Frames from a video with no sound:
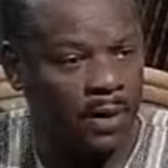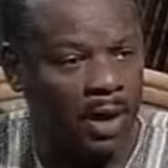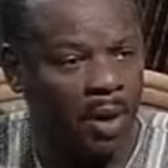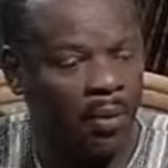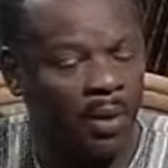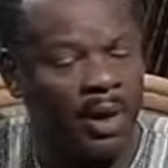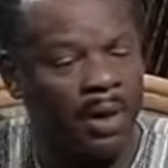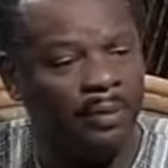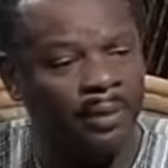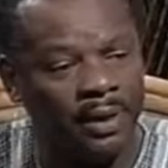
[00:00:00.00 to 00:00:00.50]

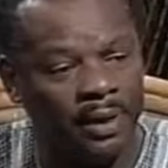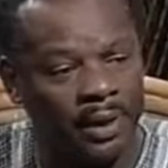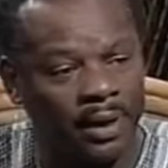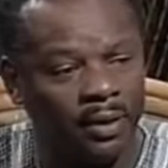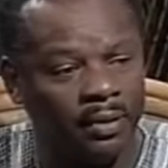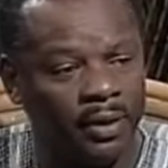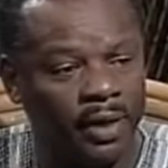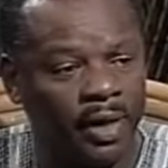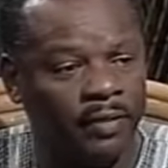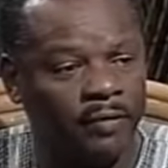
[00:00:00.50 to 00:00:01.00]
Well, I mean they
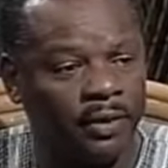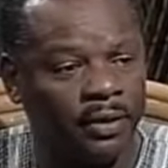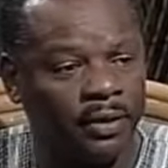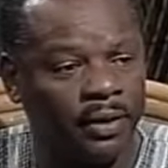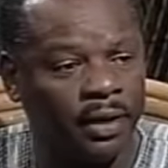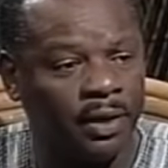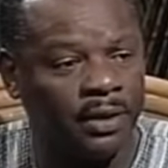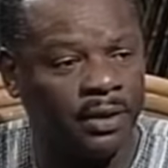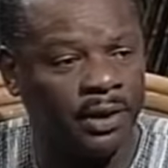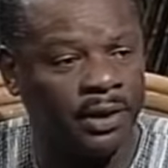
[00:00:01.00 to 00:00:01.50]
don't have
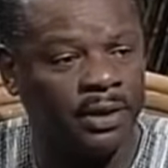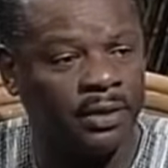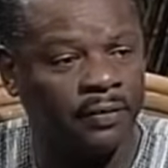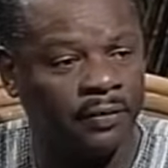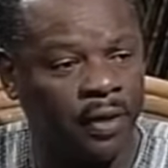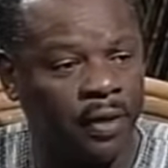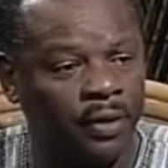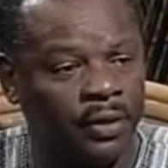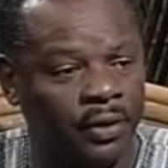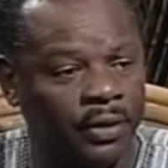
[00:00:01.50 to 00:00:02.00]
a sense of
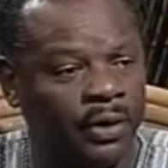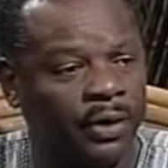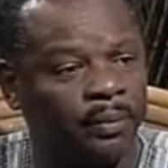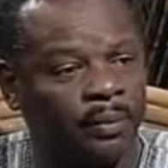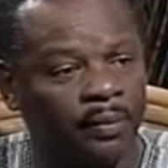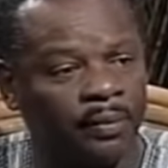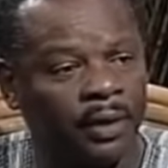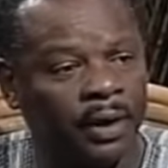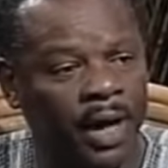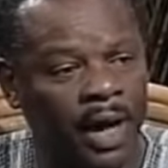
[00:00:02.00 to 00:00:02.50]

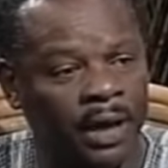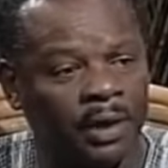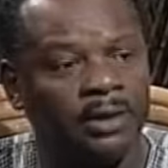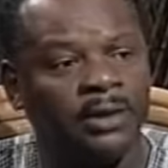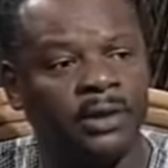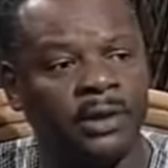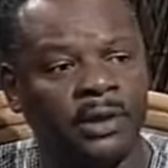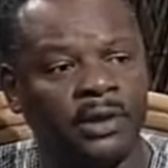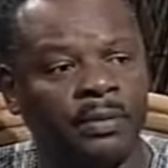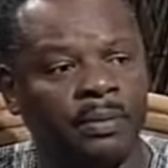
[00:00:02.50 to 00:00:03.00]
ownership of the
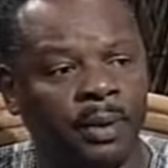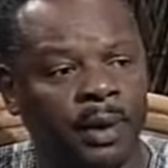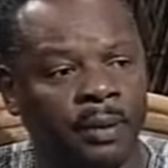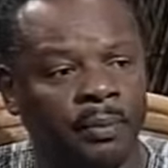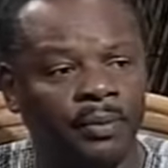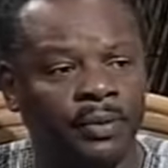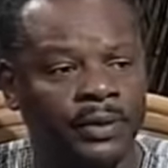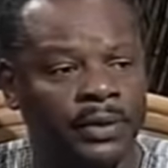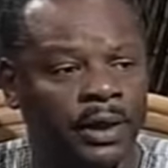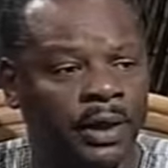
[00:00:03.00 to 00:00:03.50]
knowledge that's
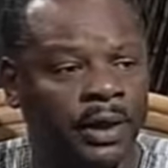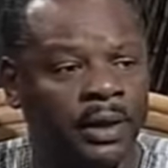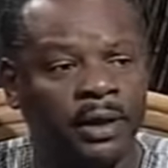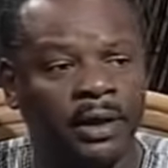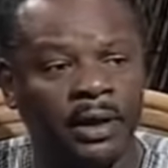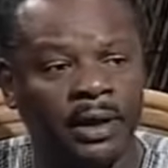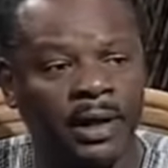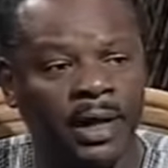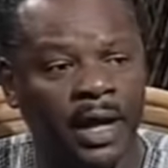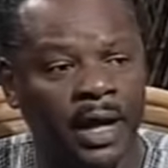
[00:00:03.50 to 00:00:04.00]
being presented
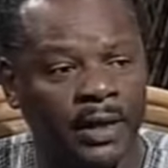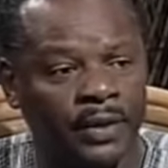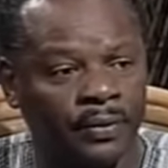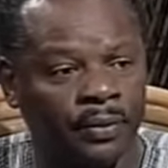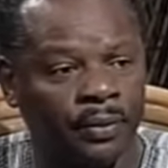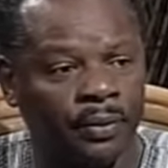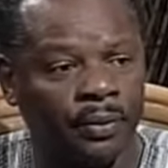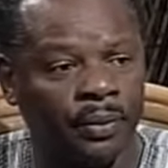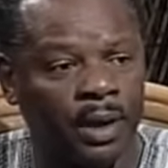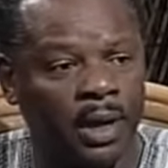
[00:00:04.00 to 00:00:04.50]
in the
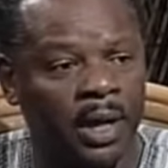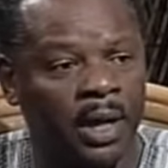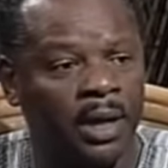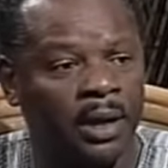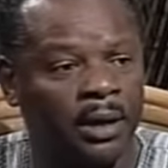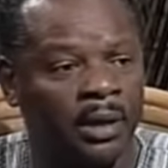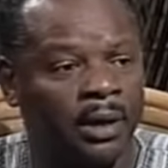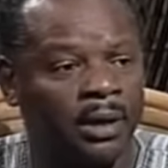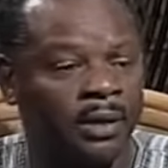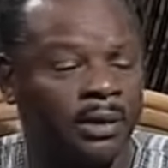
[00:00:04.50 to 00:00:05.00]
classroom.
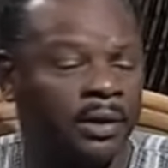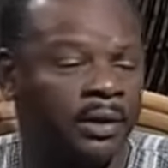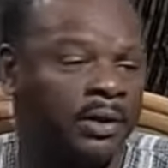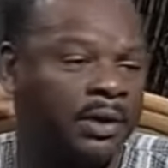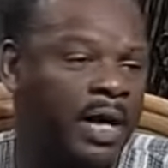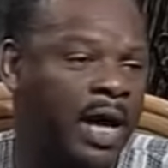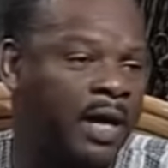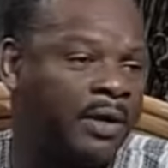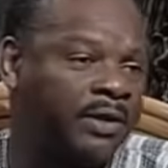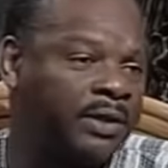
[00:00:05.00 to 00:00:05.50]
The
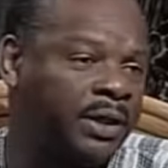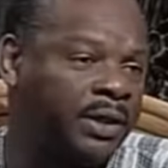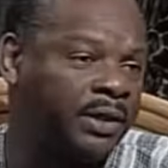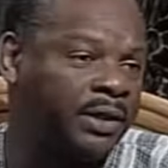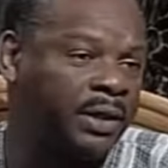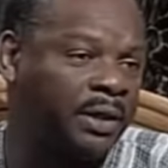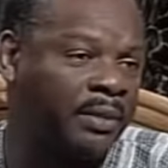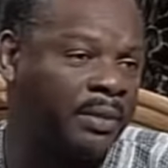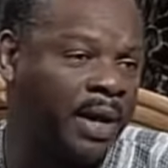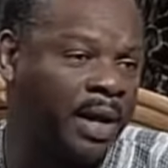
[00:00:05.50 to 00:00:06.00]
child
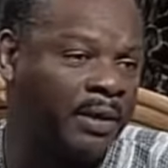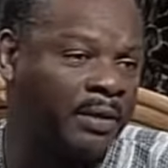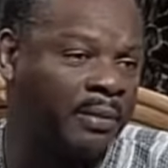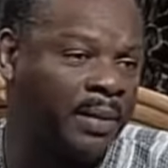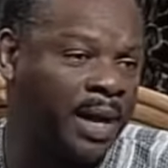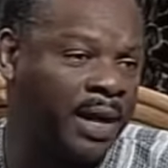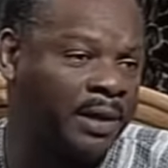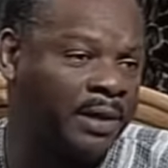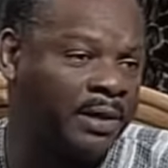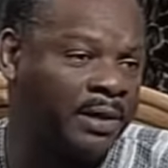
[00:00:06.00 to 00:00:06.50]
sits in a
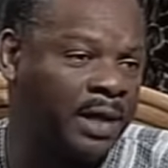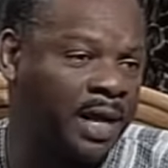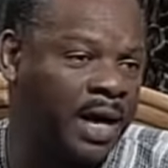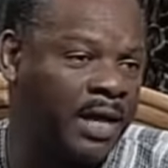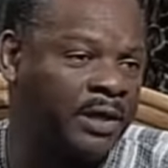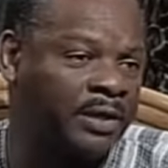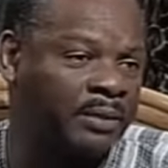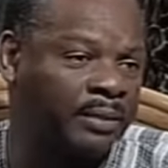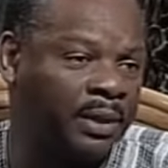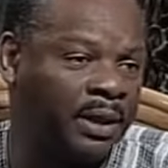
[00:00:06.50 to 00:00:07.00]
mathematics
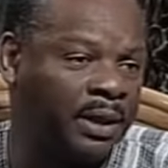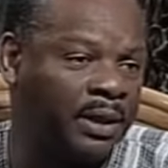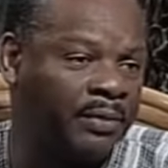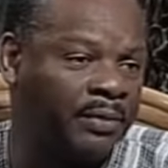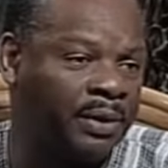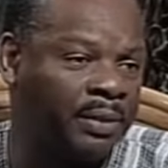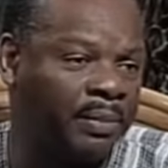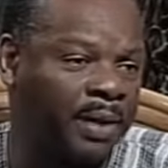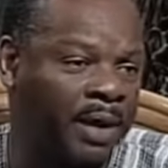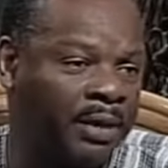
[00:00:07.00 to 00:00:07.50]
class and
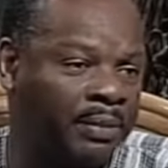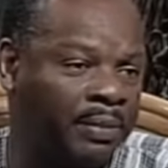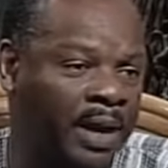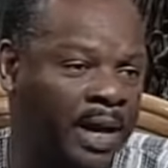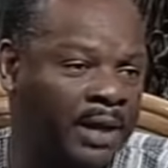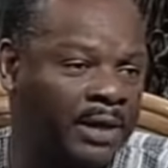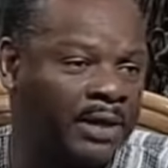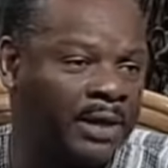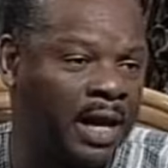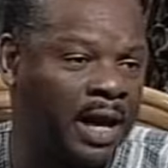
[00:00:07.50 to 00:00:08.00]
believes that
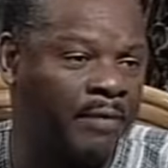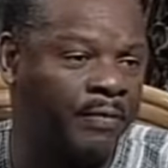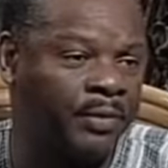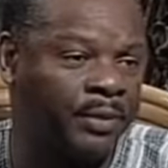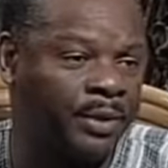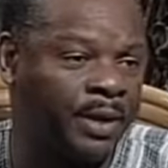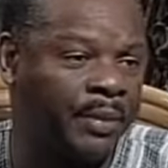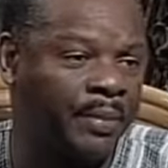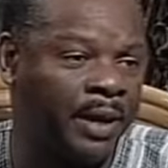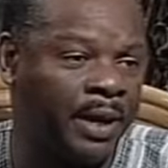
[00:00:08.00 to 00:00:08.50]
mathematics came
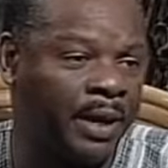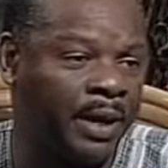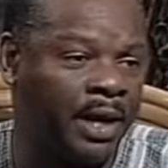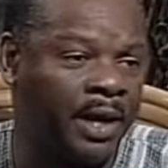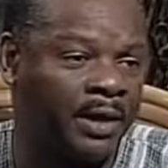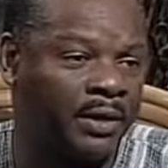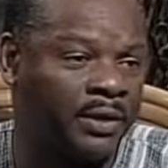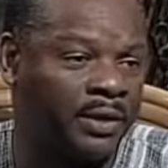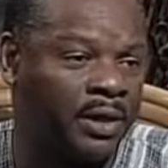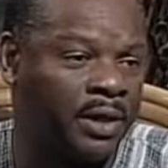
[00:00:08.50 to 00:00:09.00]
from somebody else.